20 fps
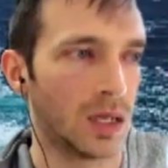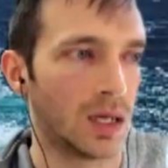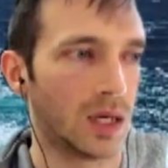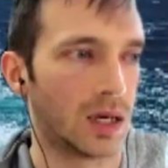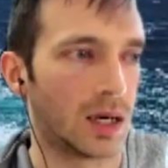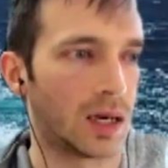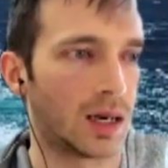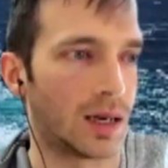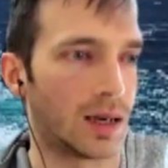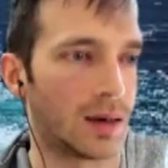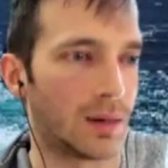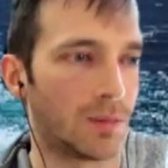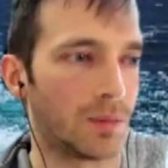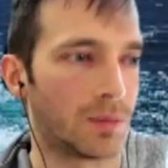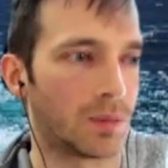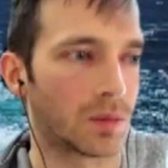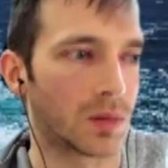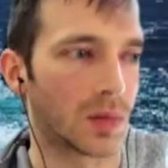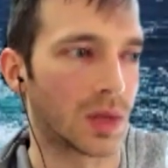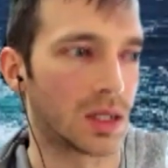
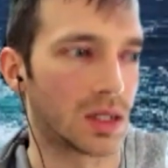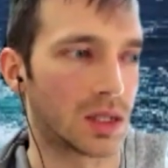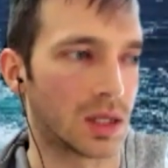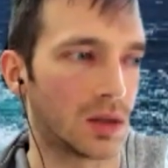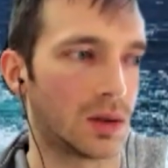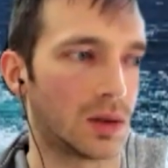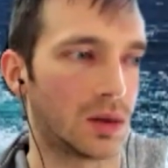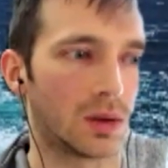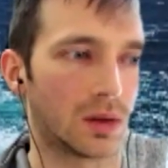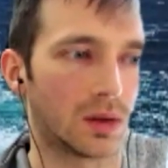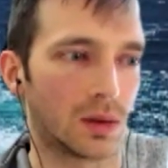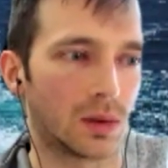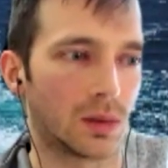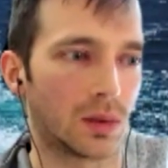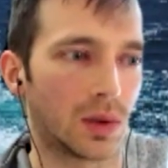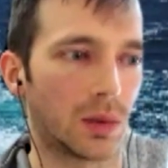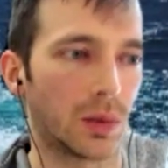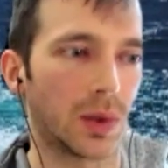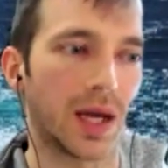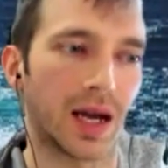And so
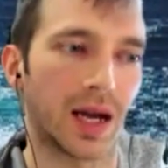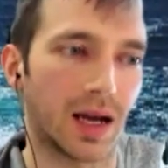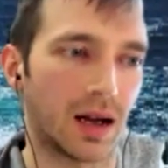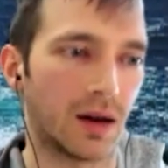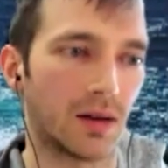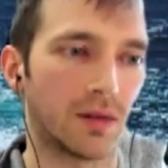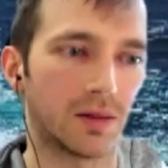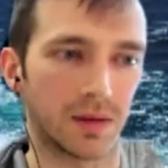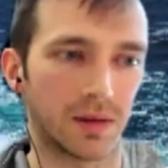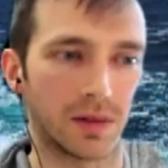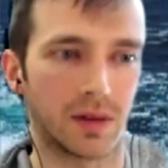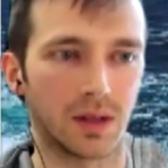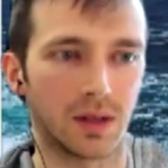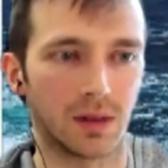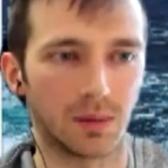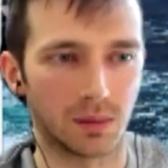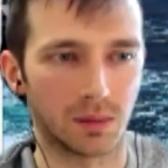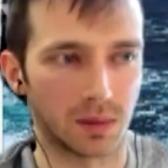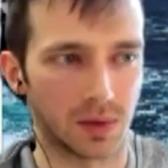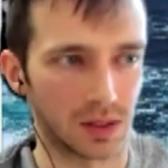what we have,
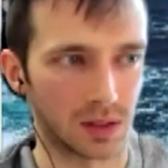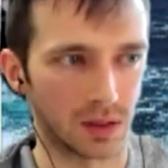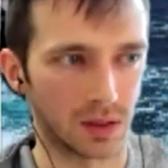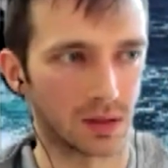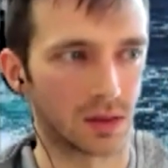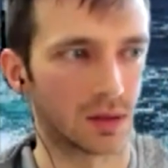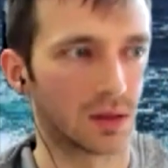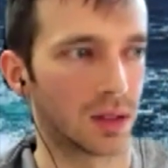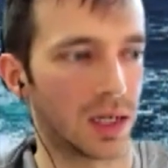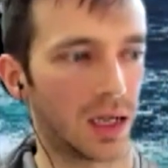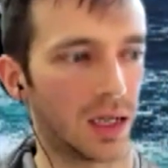and this is kind